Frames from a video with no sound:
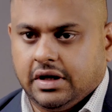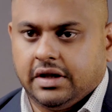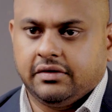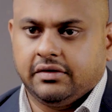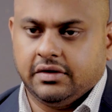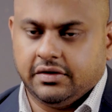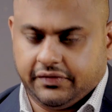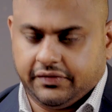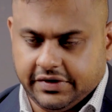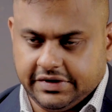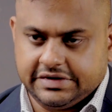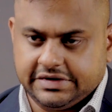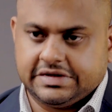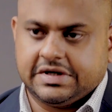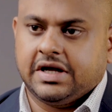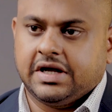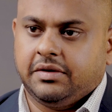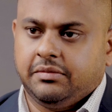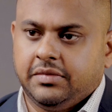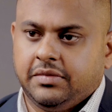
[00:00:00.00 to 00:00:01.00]
And the first
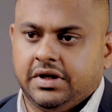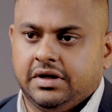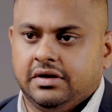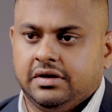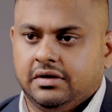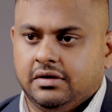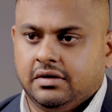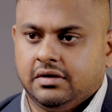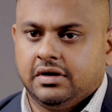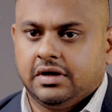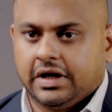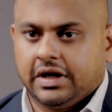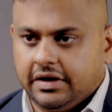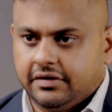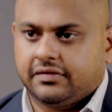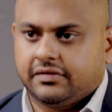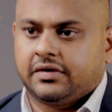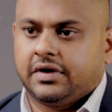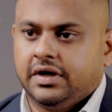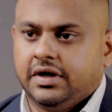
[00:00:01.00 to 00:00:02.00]
time in
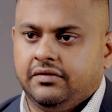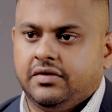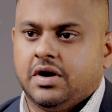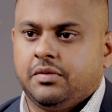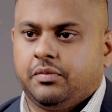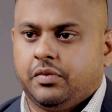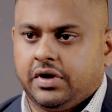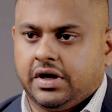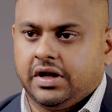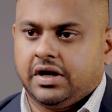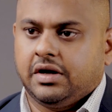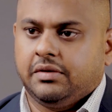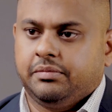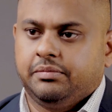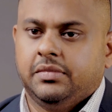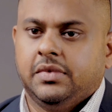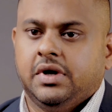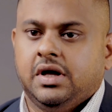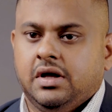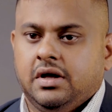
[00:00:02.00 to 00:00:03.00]
history we are putting up